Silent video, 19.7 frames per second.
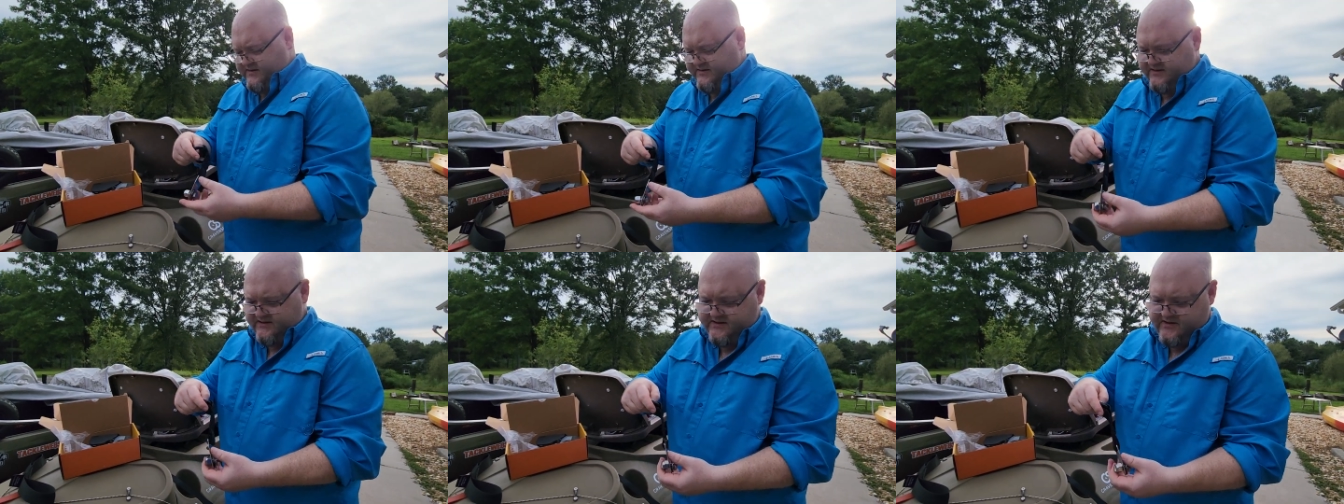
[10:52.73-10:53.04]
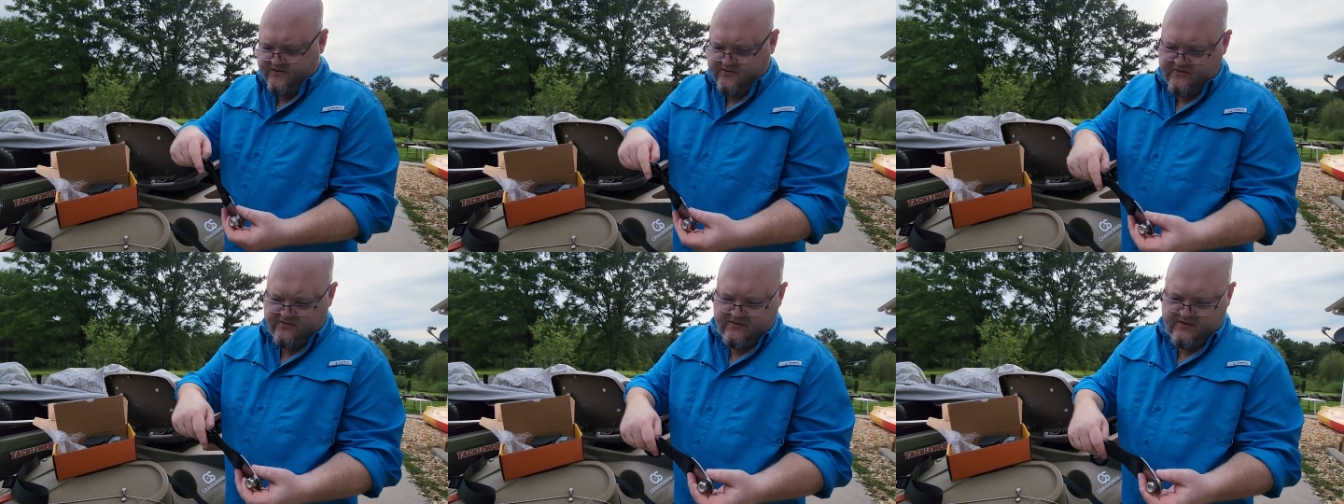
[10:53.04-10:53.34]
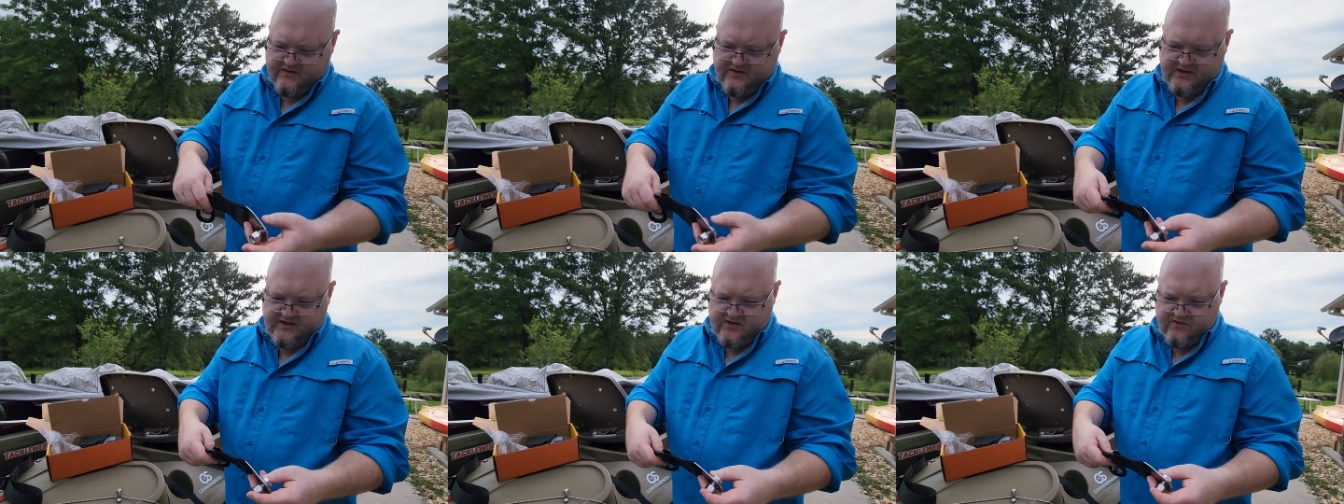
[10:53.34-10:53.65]
and so
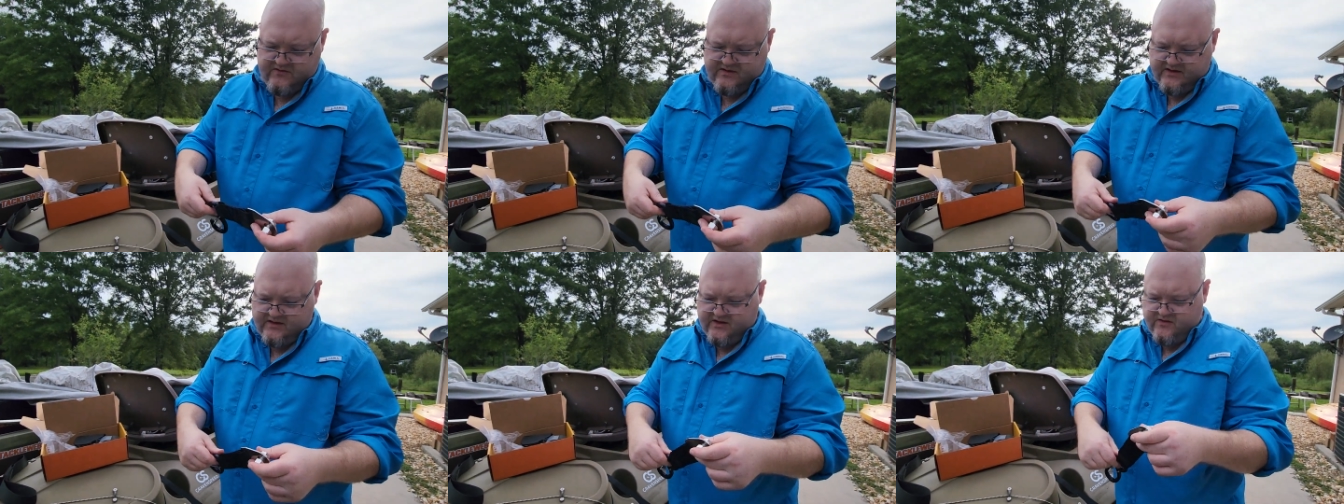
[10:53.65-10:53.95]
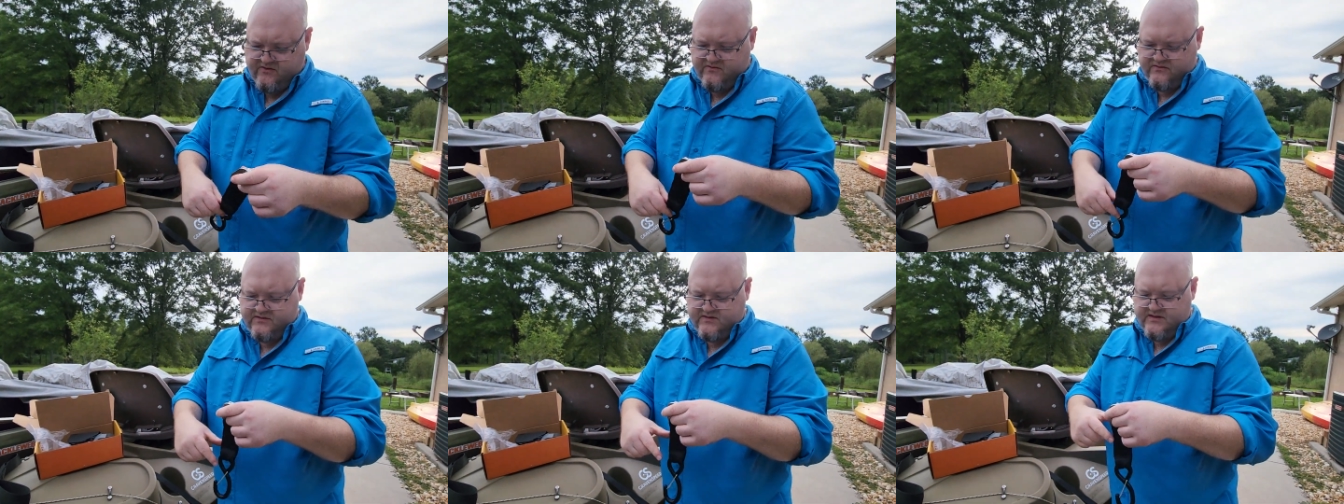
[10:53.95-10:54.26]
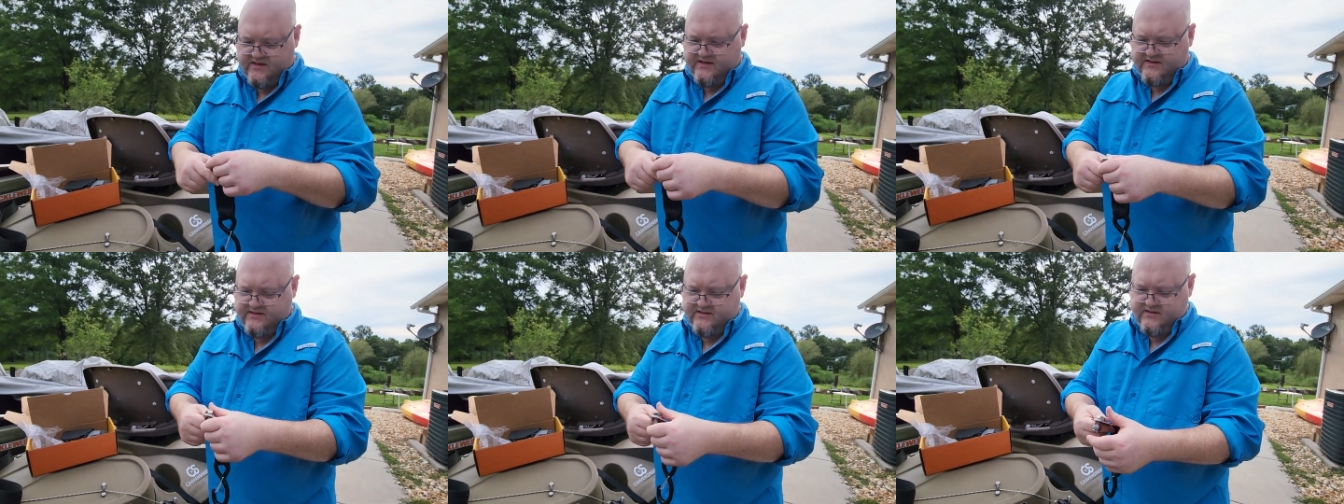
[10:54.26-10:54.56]
you can use
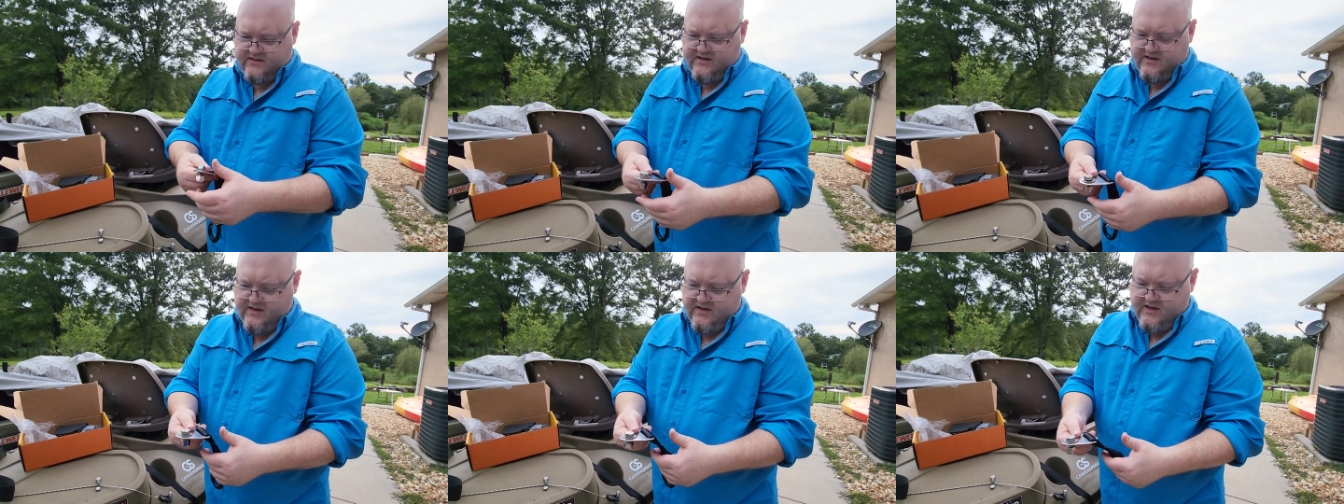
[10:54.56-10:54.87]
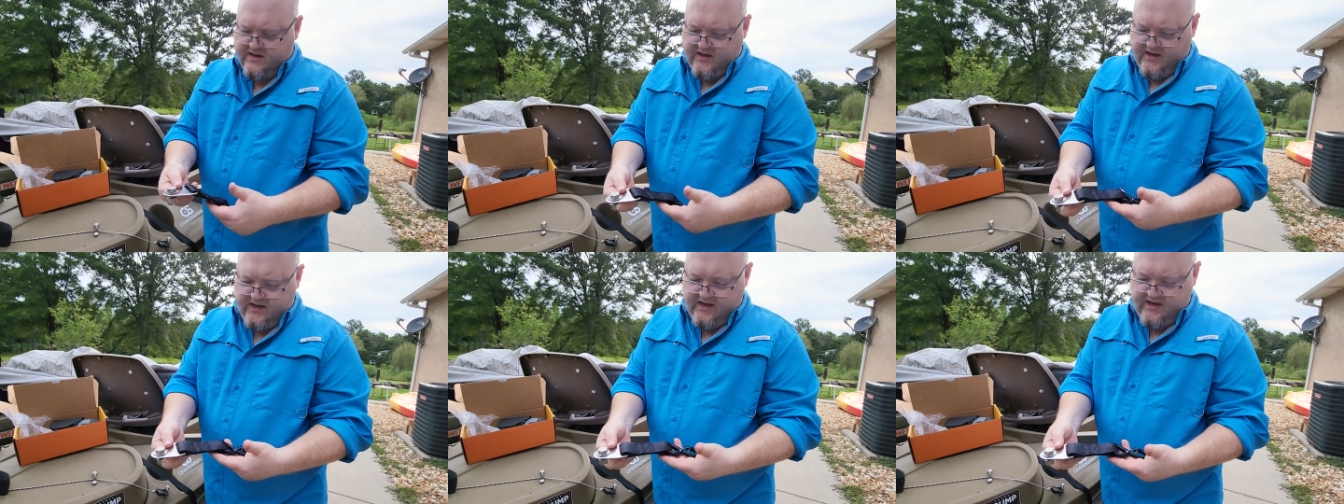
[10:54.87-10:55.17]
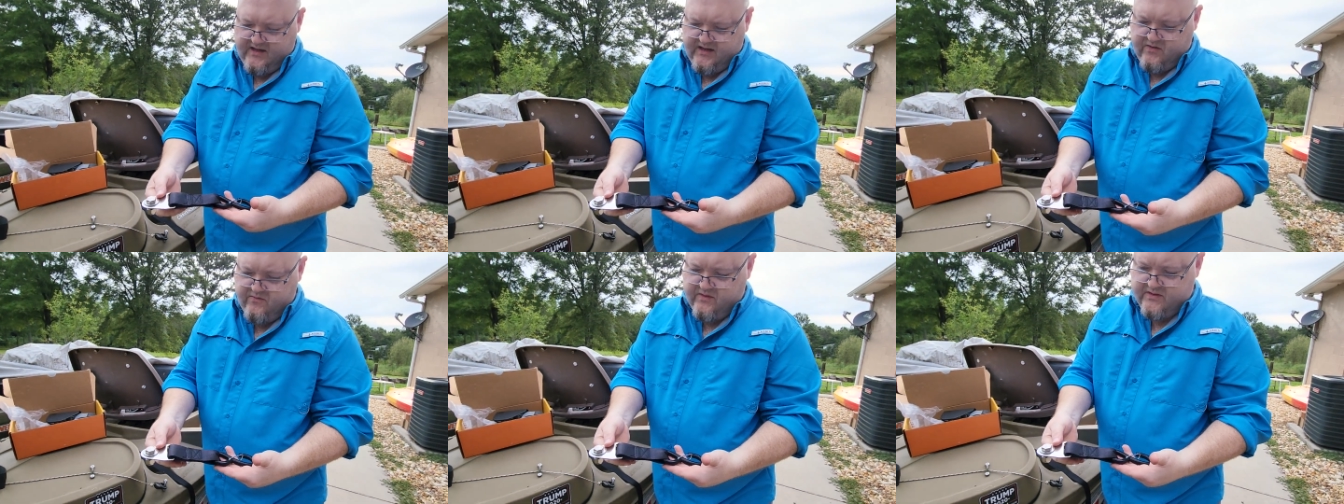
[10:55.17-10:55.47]
this
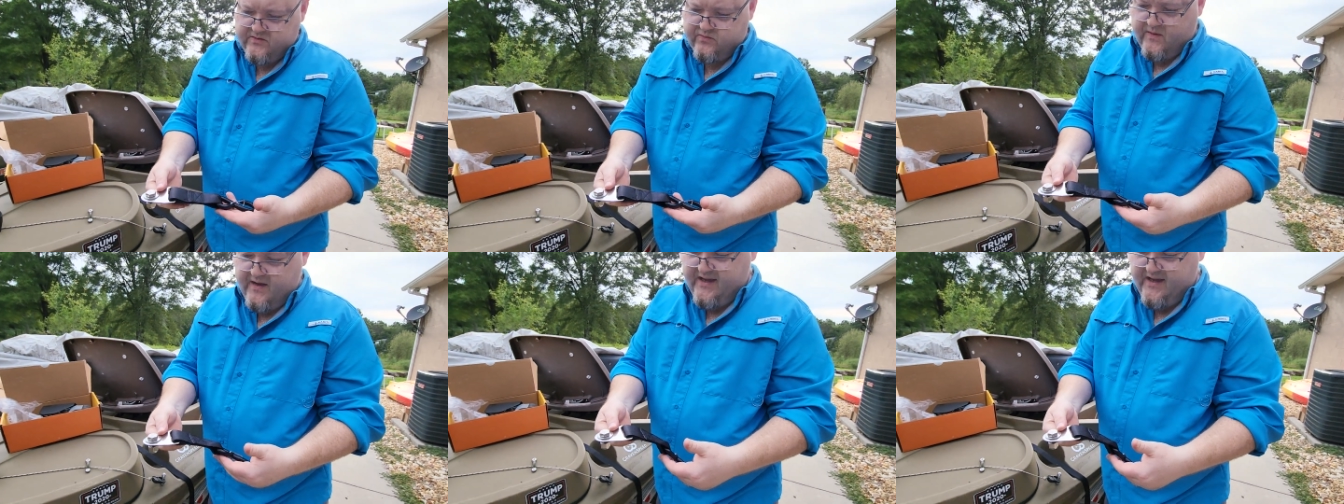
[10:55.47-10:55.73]
any which